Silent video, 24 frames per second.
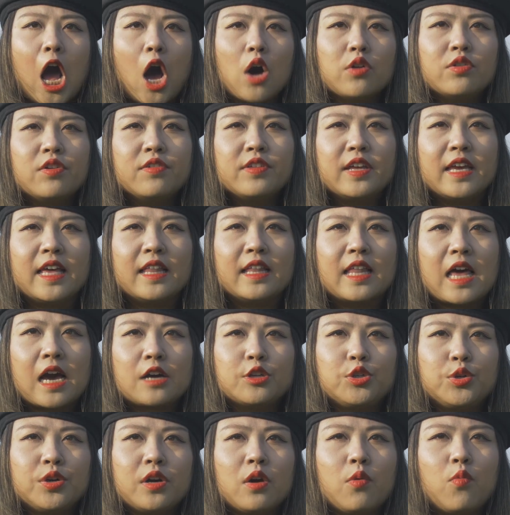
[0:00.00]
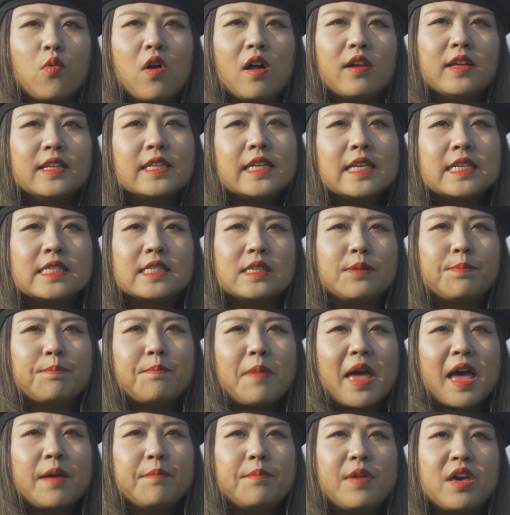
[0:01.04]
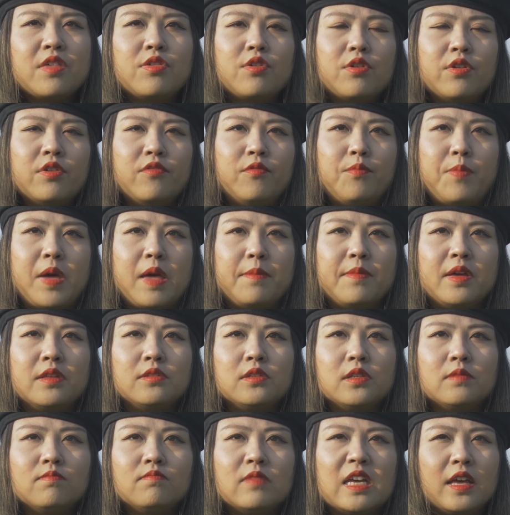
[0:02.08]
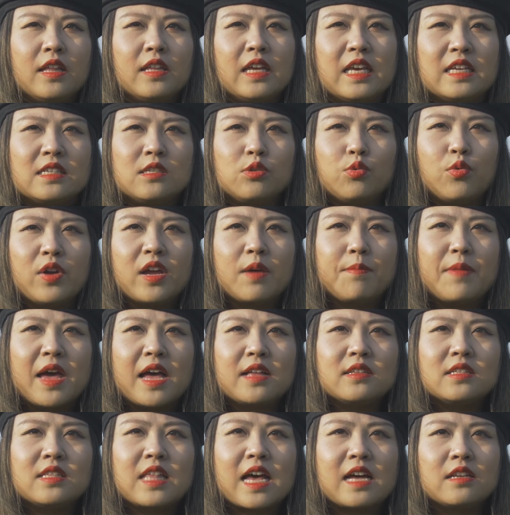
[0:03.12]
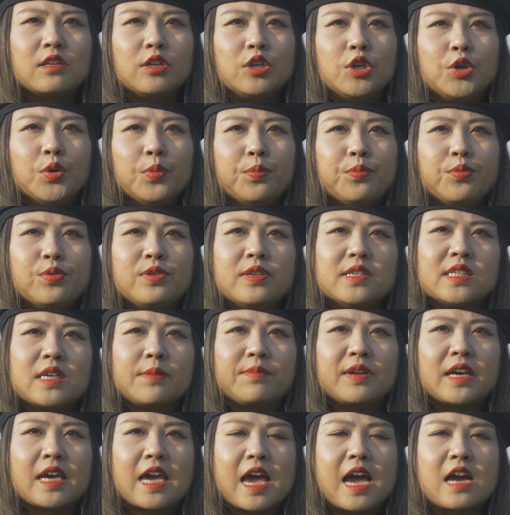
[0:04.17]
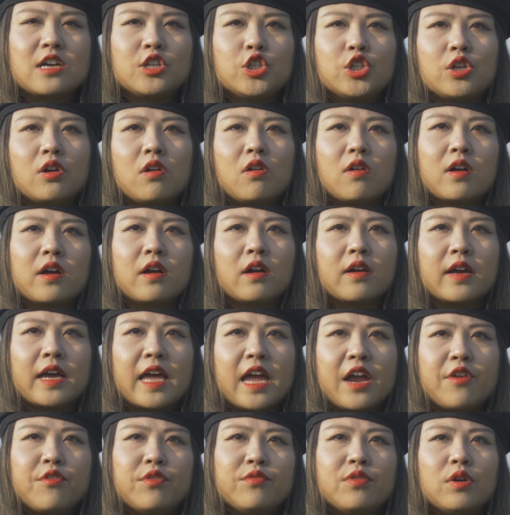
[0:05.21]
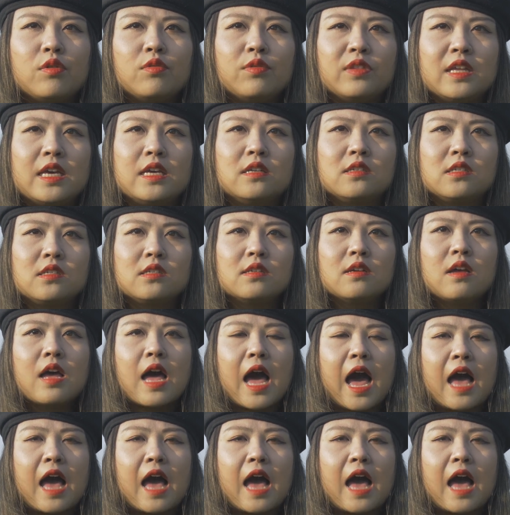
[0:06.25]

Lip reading: Although the electric wallet is the main method of payment, it is recommended that you bring some cash or occasional needs.